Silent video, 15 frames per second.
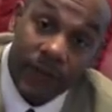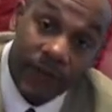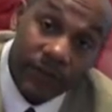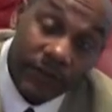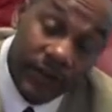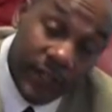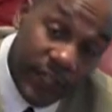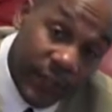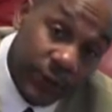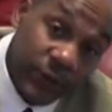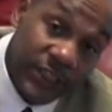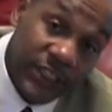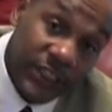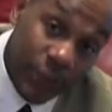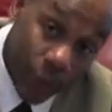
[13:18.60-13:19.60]
wrong. He
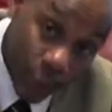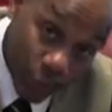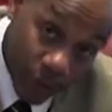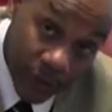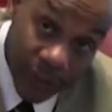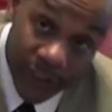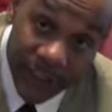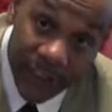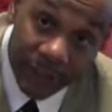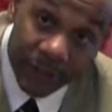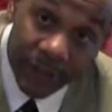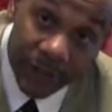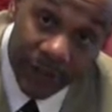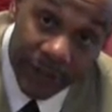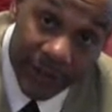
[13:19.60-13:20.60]
was sold to the
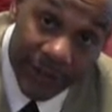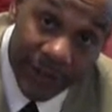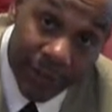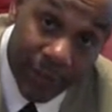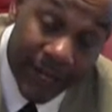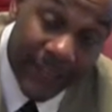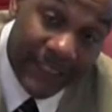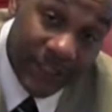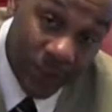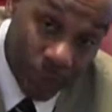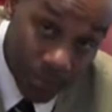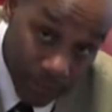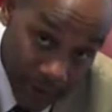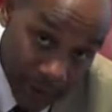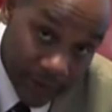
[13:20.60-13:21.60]
Egyptians by his
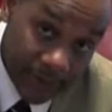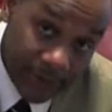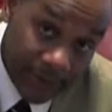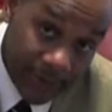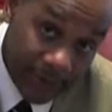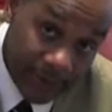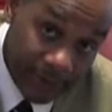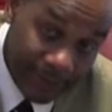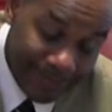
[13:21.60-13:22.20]
own brothers.